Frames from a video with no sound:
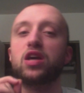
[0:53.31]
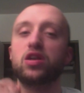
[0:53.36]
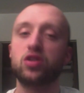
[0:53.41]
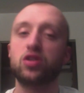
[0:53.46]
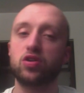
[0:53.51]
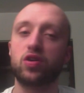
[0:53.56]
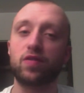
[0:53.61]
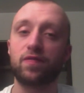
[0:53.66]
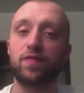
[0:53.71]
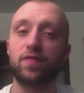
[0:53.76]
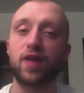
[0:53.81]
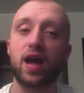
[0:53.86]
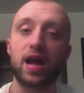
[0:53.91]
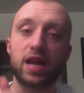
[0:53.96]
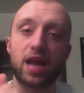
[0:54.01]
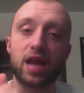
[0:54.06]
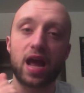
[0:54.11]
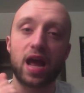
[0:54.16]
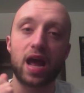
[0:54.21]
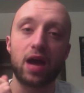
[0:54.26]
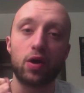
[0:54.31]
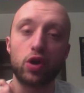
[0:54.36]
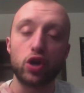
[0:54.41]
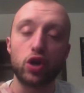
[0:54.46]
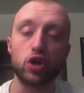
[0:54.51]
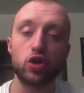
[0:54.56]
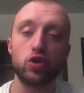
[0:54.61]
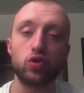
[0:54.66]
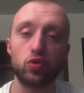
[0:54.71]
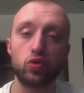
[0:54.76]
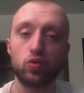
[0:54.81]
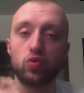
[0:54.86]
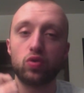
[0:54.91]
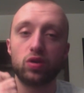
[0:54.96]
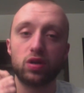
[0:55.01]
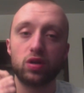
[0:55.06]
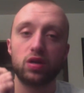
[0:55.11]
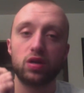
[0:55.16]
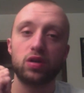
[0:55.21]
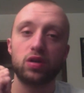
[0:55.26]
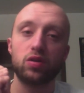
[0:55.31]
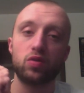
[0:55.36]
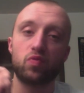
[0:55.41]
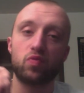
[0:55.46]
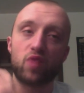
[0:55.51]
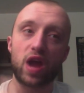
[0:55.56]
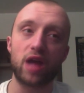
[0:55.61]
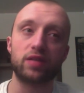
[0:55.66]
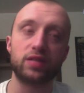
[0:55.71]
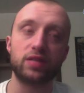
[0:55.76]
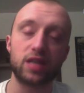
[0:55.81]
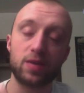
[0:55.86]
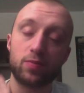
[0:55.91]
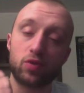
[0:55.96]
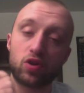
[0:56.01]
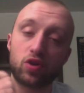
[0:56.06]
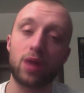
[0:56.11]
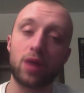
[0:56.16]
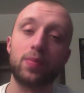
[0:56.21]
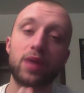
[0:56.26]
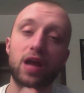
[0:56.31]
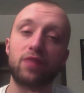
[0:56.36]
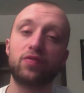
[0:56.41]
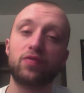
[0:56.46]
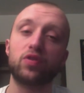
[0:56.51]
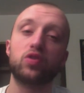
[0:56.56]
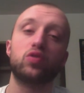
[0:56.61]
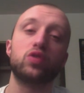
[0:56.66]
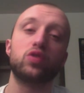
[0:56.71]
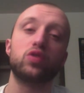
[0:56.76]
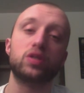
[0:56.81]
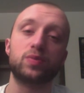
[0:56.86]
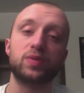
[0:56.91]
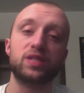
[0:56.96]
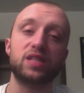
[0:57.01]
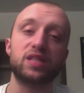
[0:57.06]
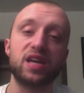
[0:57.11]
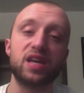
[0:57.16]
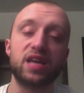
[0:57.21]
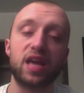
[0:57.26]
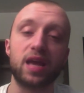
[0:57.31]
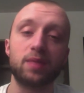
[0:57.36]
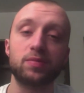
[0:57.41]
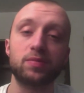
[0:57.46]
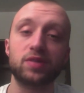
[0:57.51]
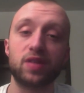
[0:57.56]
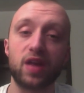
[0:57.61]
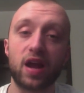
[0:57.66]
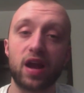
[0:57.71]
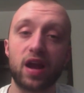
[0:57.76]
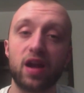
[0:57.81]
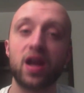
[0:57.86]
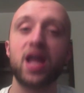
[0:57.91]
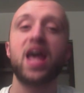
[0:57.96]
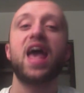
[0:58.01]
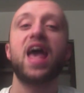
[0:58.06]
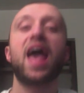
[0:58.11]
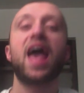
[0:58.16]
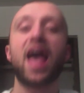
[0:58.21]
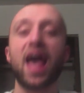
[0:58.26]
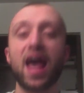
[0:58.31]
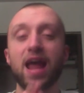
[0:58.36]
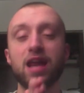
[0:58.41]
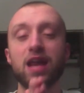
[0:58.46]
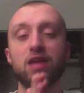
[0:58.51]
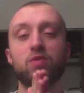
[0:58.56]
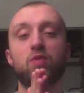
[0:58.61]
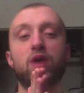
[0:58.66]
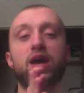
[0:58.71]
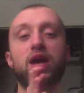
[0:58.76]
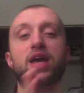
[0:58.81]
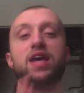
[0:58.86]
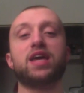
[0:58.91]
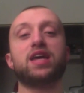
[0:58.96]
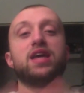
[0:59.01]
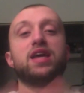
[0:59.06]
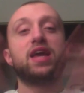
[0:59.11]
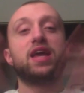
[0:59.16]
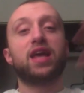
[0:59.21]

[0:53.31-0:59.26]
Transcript: You can find our new roundtable coming out for the Christmas Day games there. Anyway,